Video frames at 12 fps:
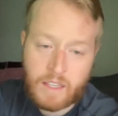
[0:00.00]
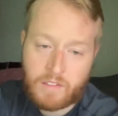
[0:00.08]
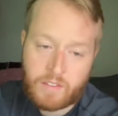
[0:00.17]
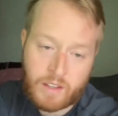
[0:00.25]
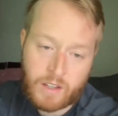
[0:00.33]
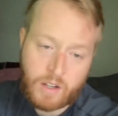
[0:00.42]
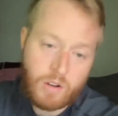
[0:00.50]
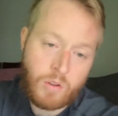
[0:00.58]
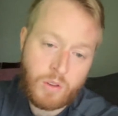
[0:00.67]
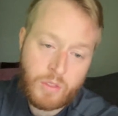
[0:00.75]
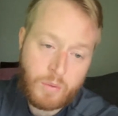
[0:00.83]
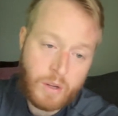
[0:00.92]
giving a
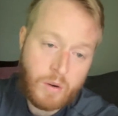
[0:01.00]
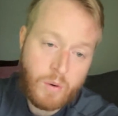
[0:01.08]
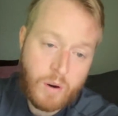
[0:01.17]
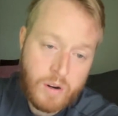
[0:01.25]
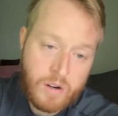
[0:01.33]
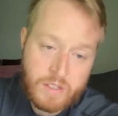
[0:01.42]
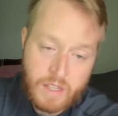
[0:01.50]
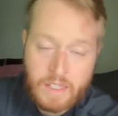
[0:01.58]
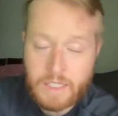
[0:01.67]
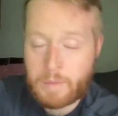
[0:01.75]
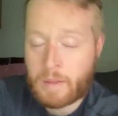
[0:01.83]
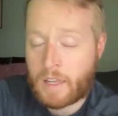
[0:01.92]
goal in 3/4. The
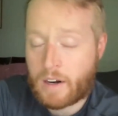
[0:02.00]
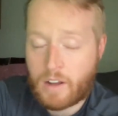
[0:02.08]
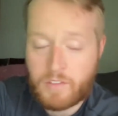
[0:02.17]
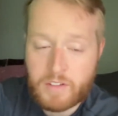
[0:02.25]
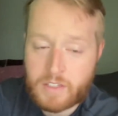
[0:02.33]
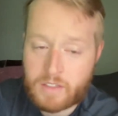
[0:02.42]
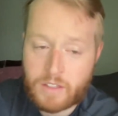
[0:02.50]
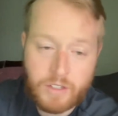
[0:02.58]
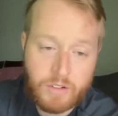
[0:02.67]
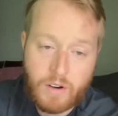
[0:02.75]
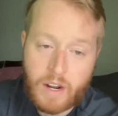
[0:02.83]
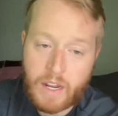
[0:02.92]
AC Milan offenses
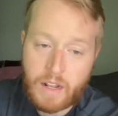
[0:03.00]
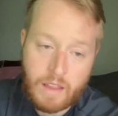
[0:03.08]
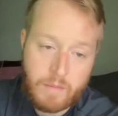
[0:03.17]
look great.